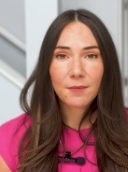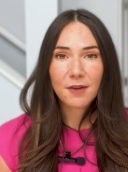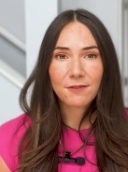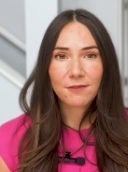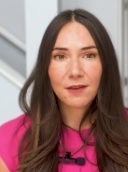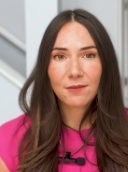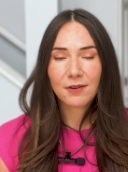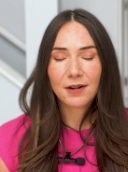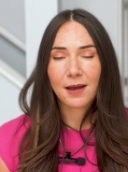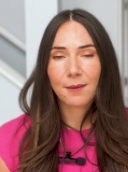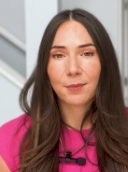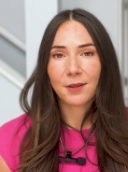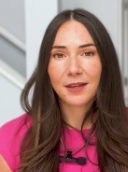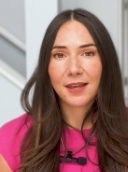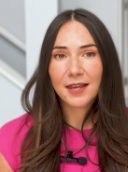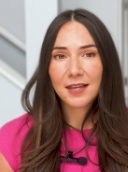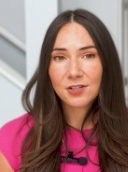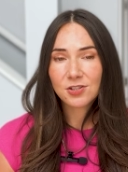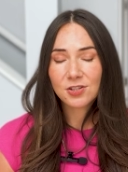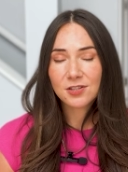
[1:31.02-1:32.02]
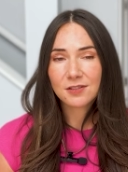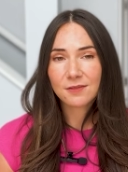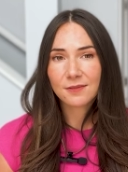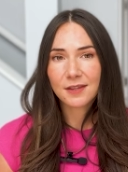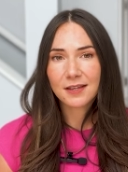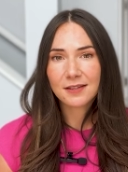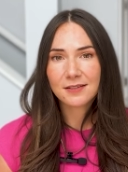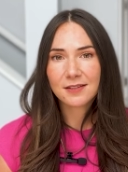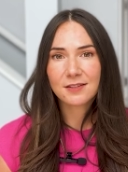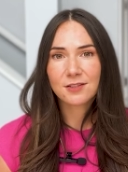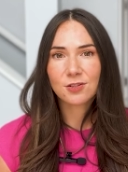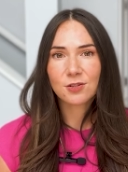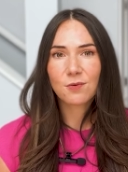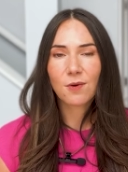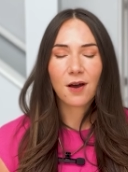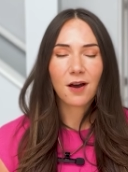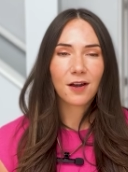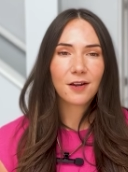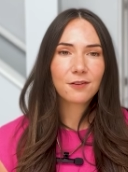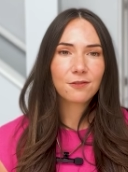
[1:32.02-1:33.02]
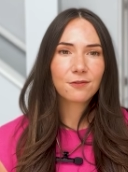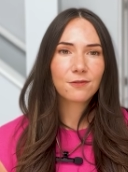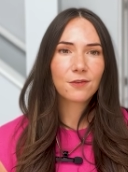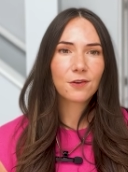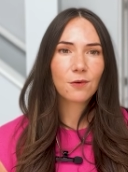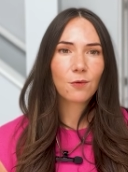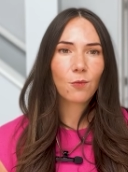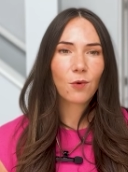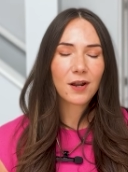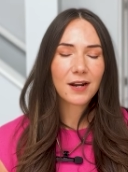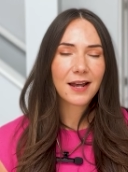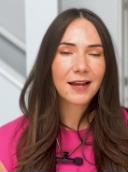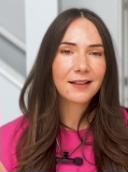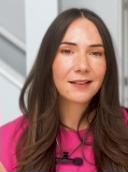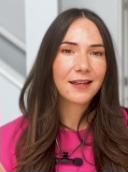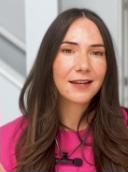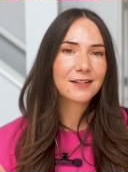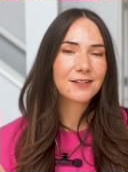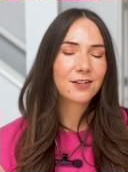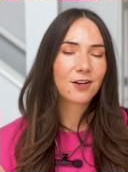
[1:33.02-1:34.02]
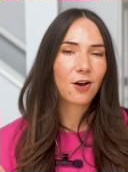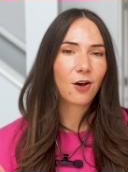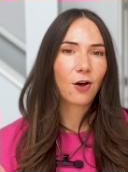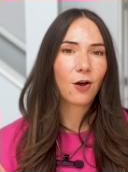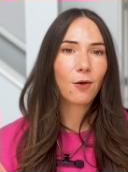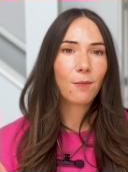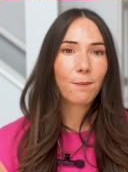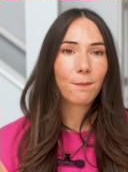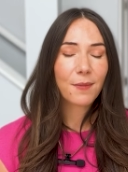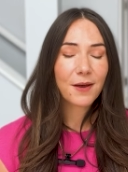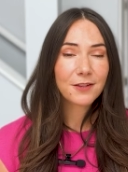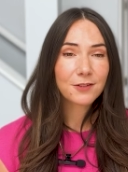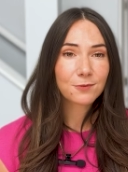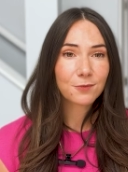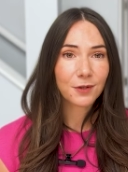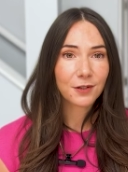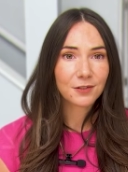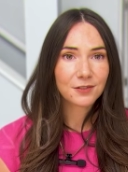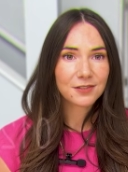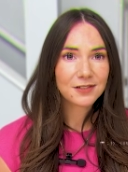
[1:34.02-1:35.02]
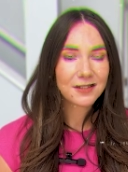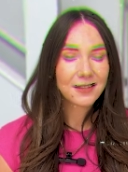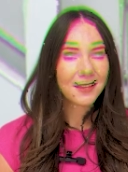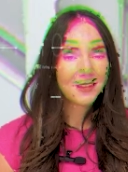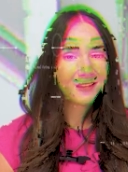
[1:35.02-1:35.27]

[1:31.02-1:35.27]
of my favorite applications of this is to hunt for what I like to call buzzwords.